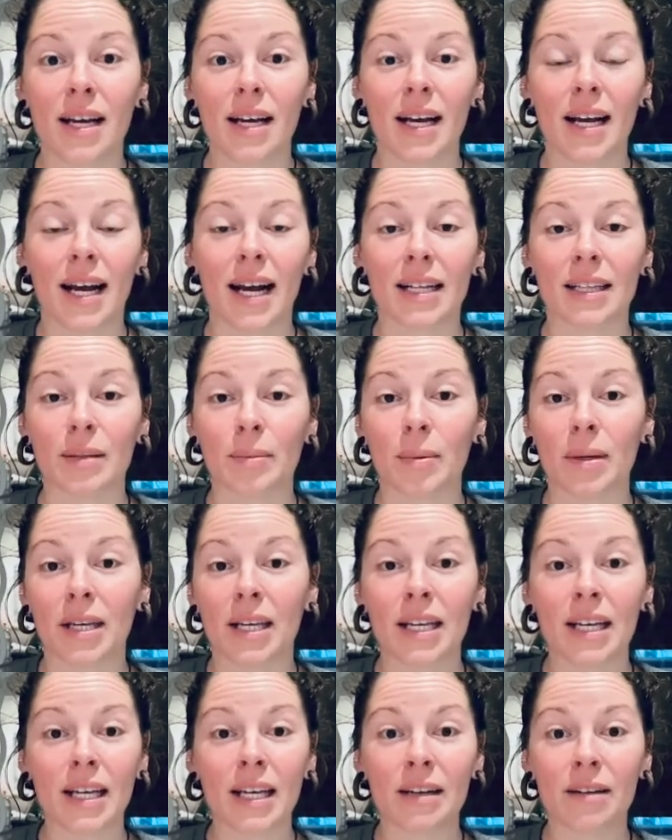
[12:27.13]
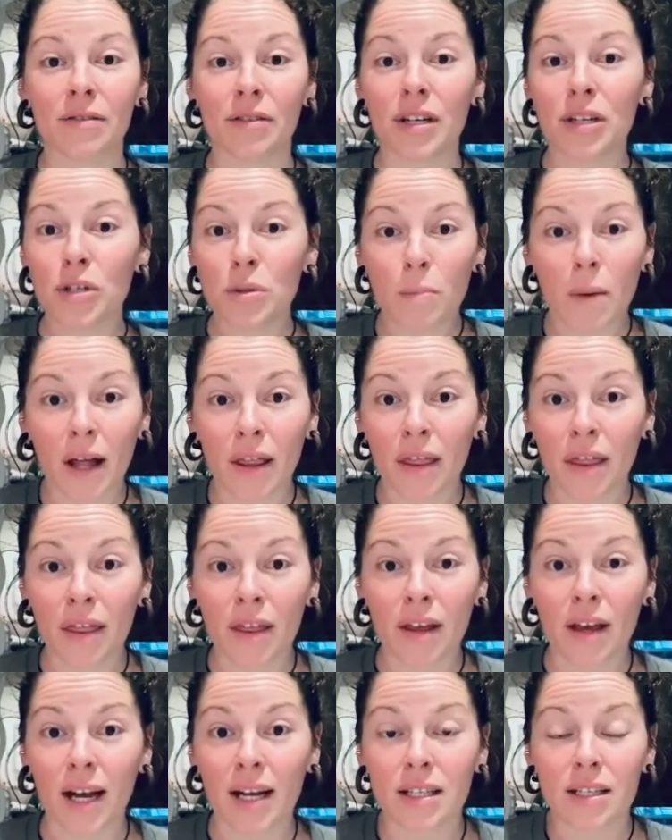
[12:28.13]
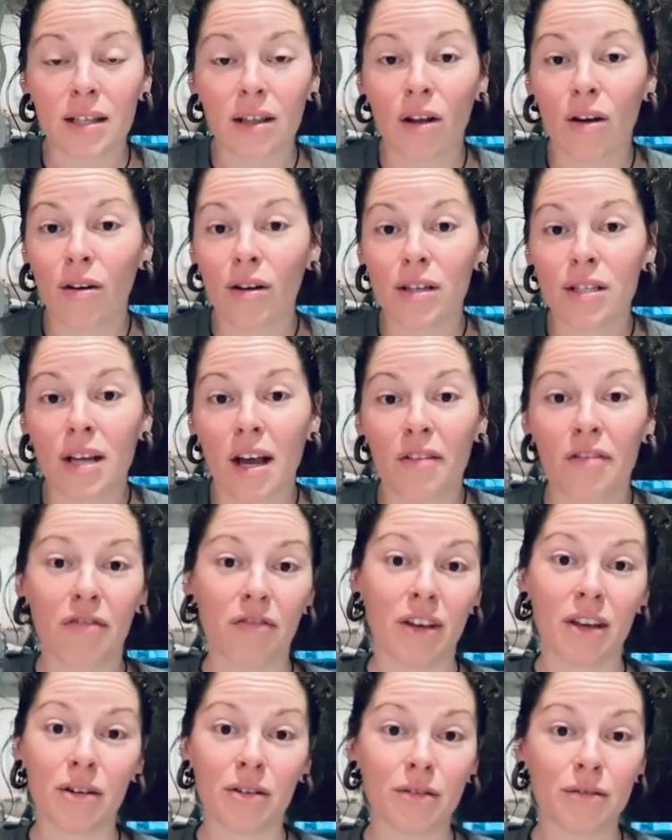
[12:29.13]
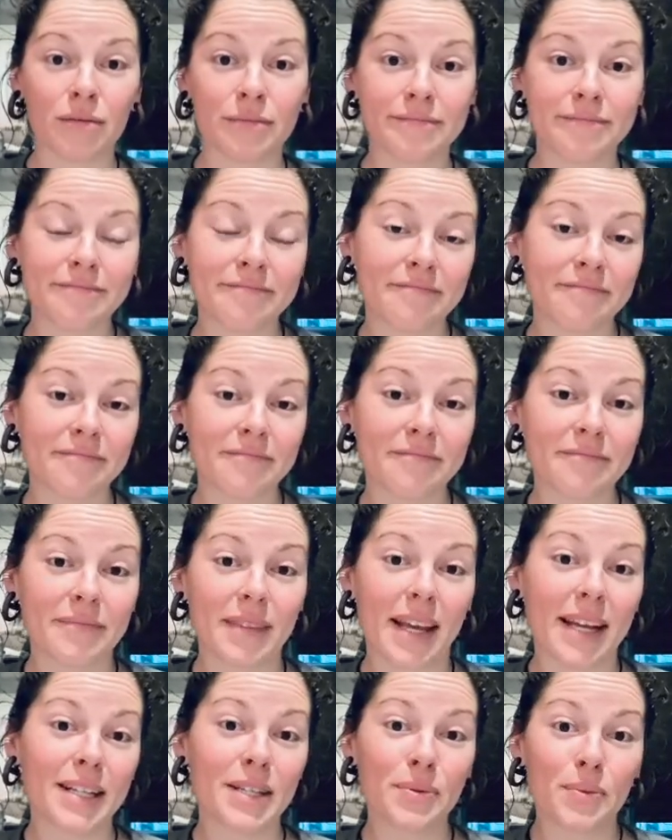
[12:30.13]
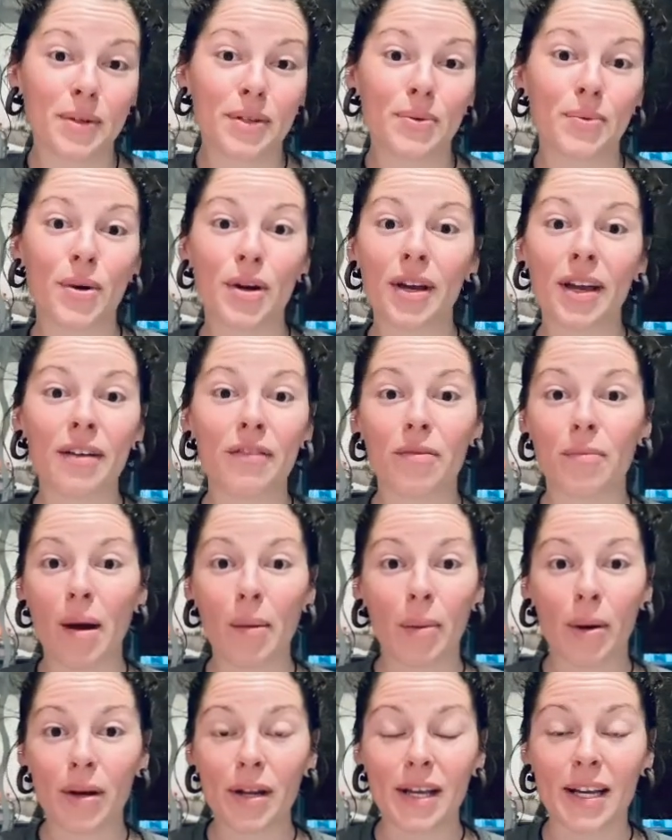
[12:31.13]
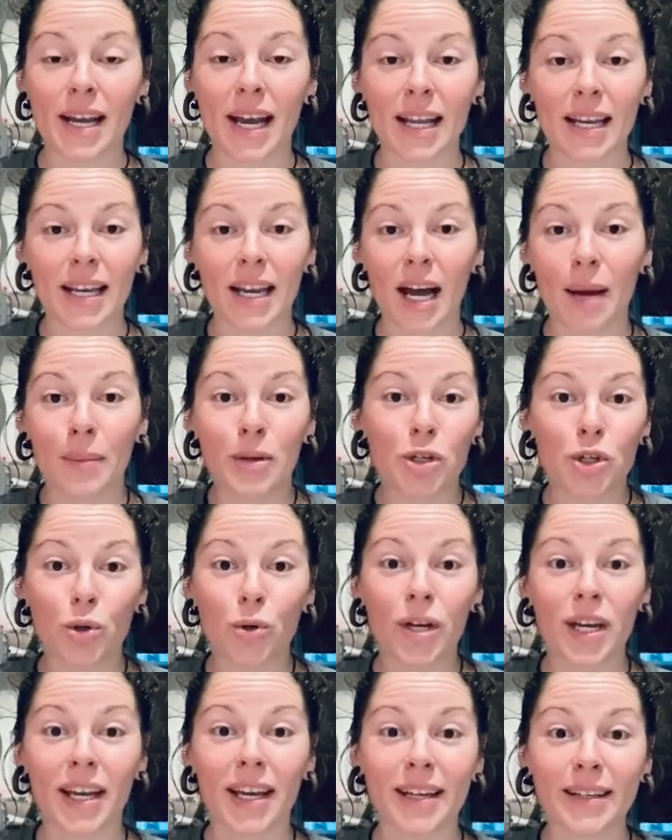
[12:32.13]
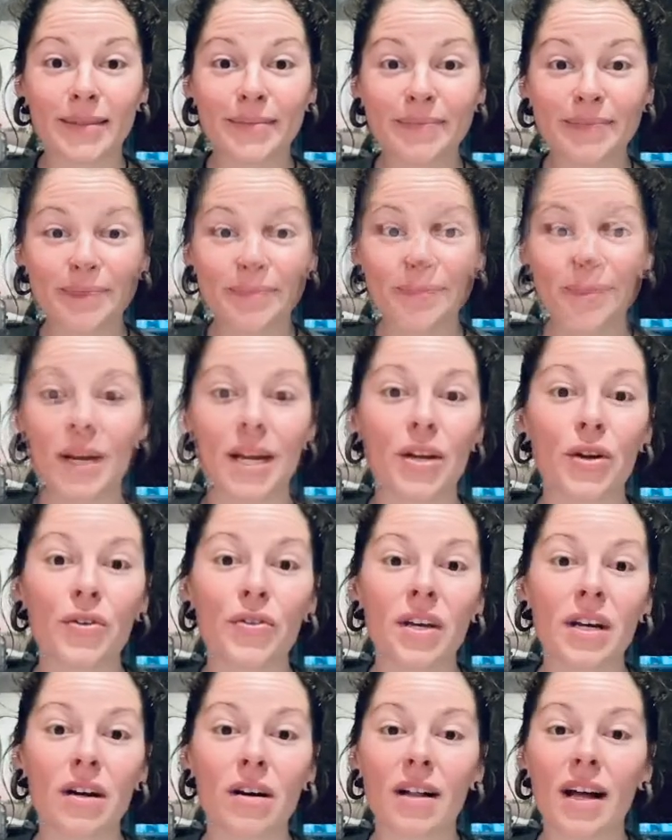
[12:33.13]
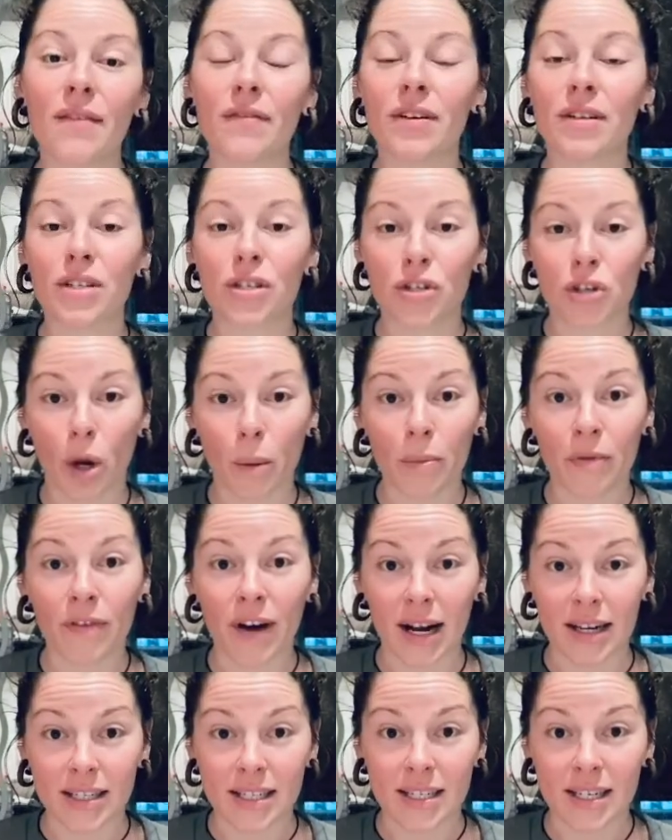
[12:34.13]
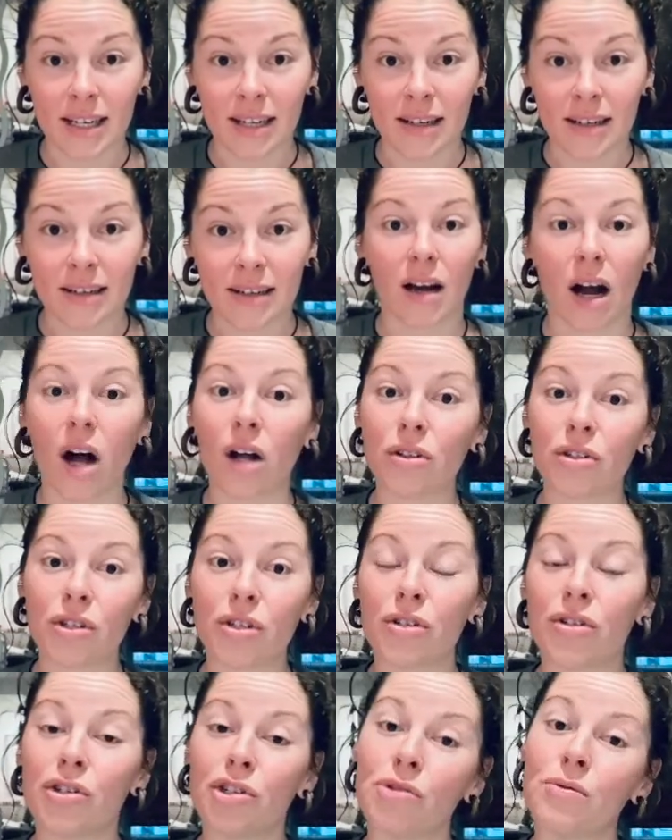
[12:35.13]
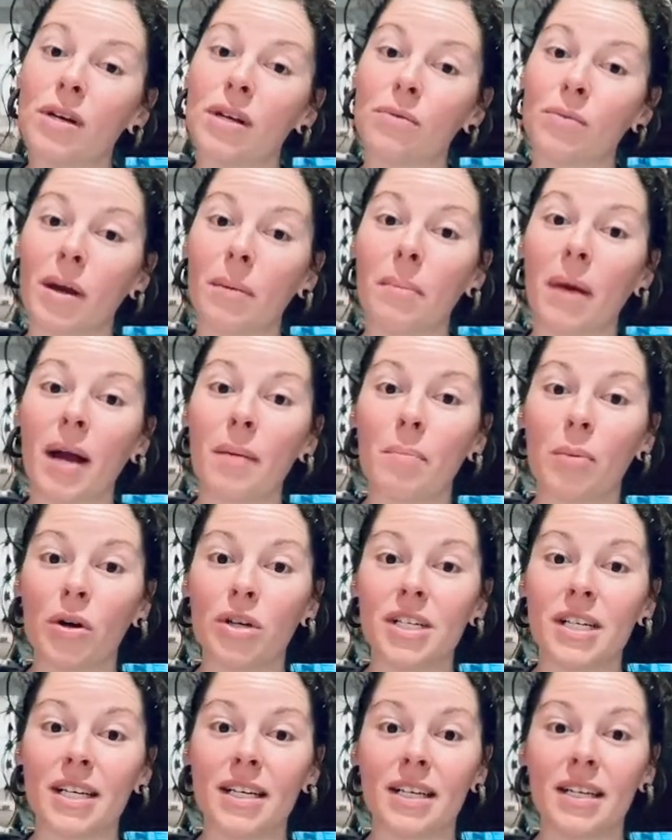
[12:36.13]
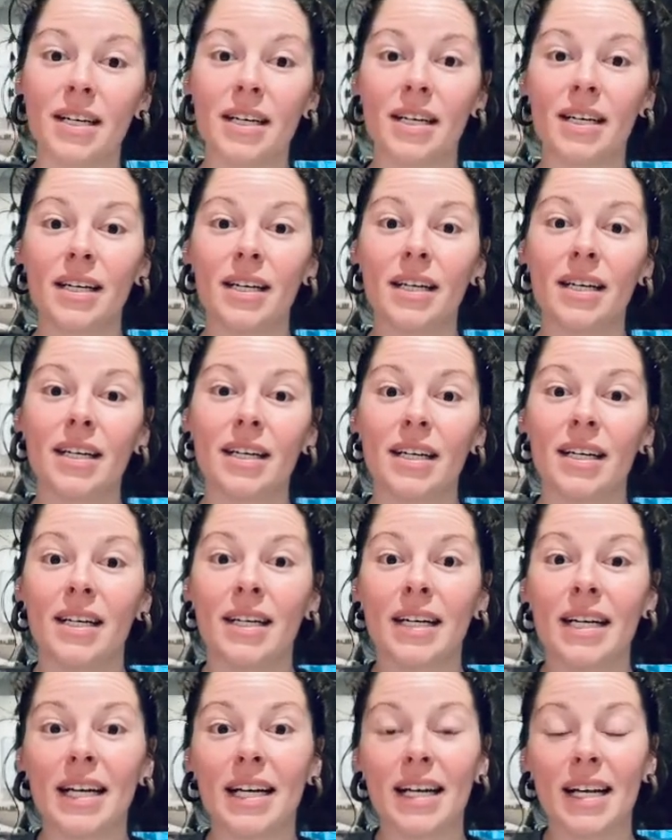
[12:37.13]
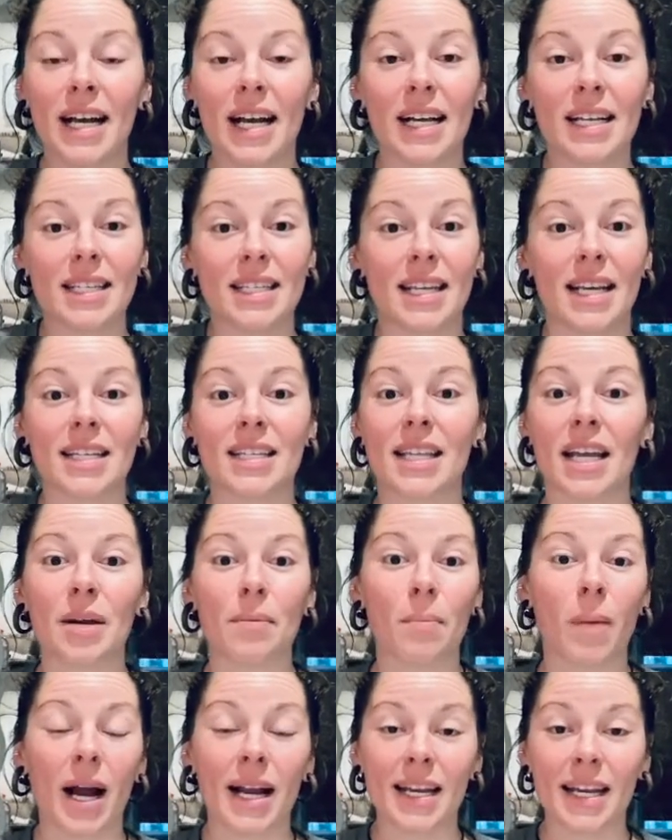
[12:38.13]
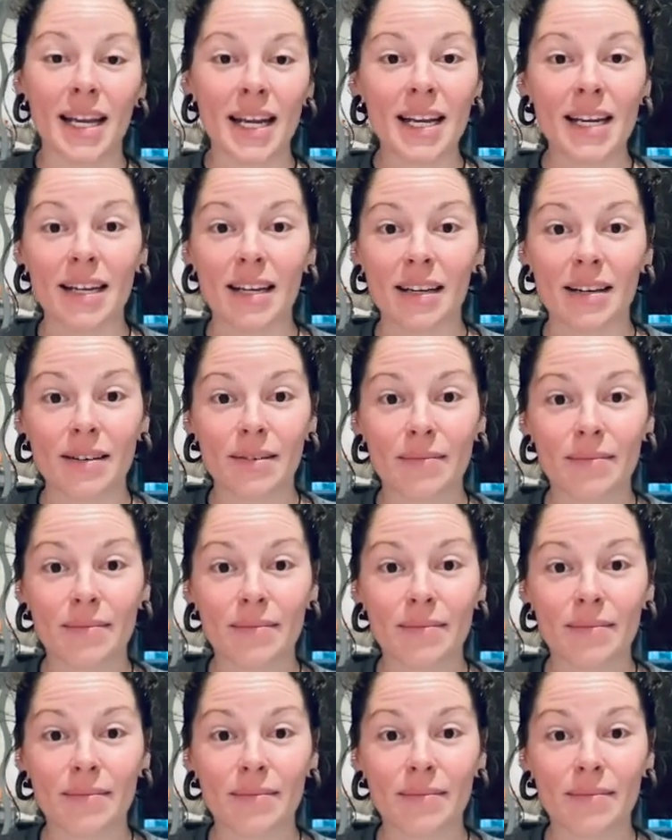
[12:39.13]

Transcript: at the beginning of each month, as long as I feel it's what's working for my body and I'm enjoying it. But I don't think I'll ever stop fasting. I'll just do it when my body says that it might need it,